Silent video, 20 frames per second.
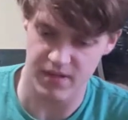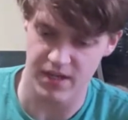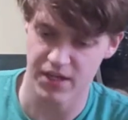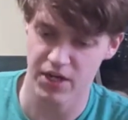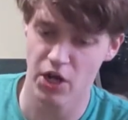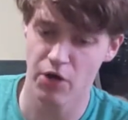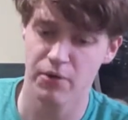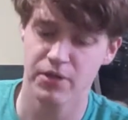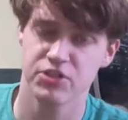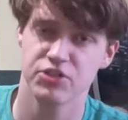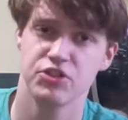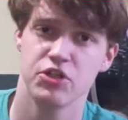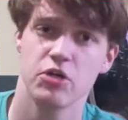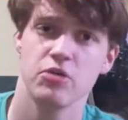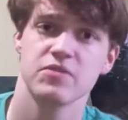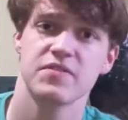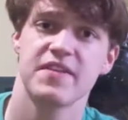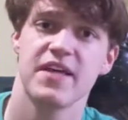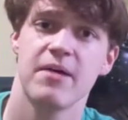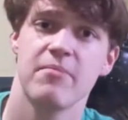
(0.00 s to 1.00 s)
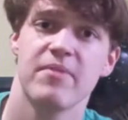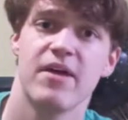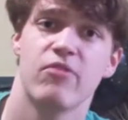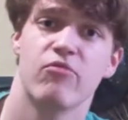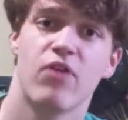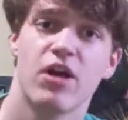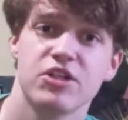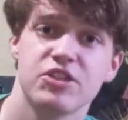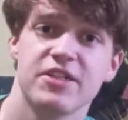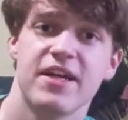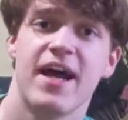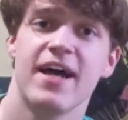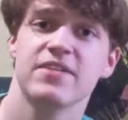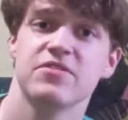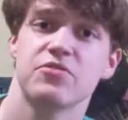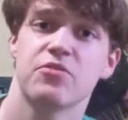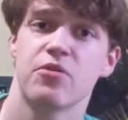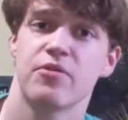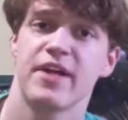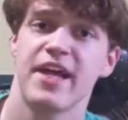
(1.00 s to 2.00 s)
And it shows them that Russia has
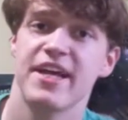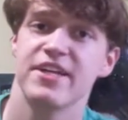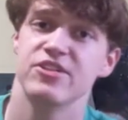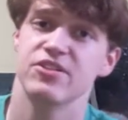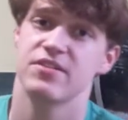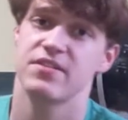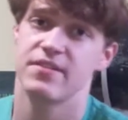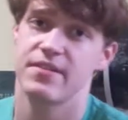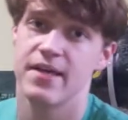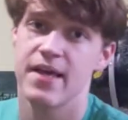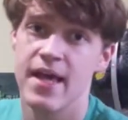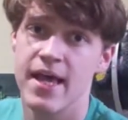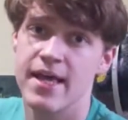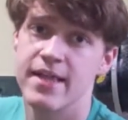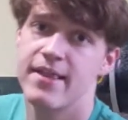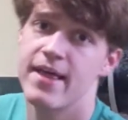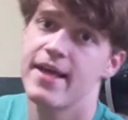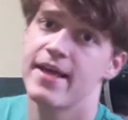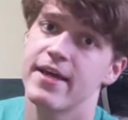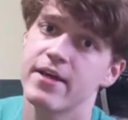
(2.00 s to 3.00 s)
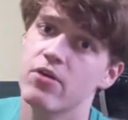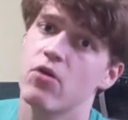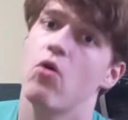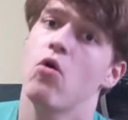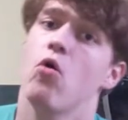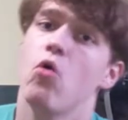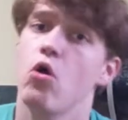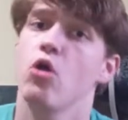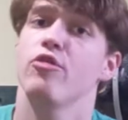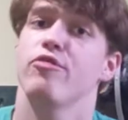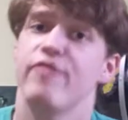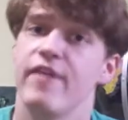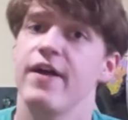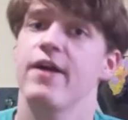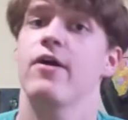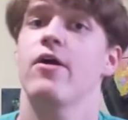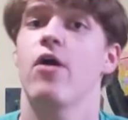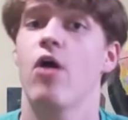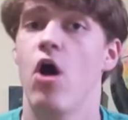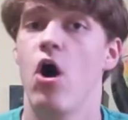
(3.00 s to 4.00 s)
their own agency. They can hold
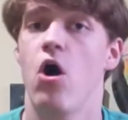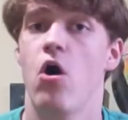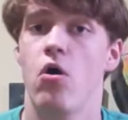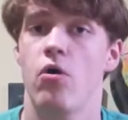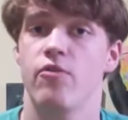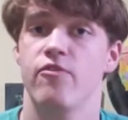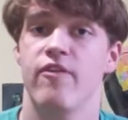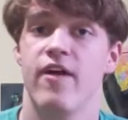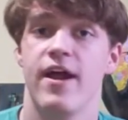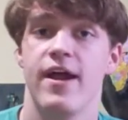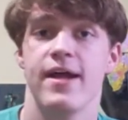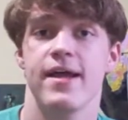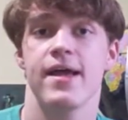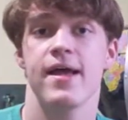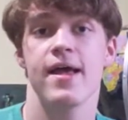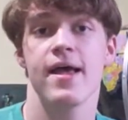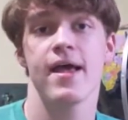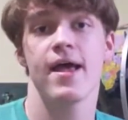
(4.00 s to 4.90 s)
their own, right?